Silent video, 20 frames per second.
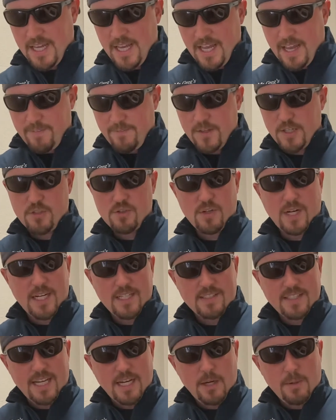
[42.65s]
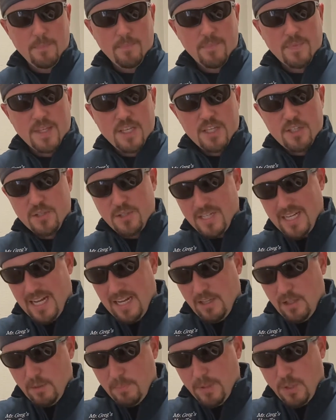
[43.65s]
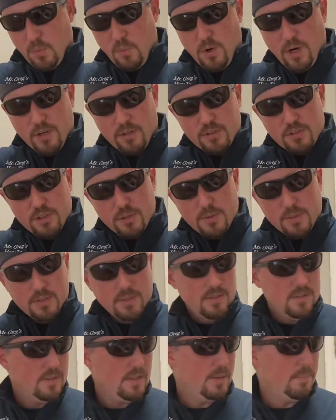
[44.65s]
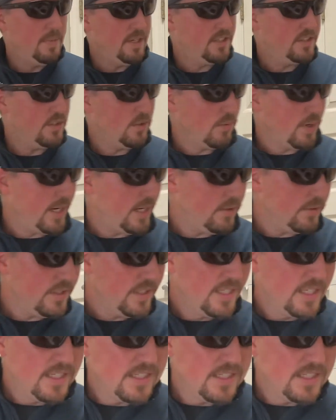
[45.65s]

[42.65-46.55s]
If it dries out, you can add a little bit of water to it and mix it around.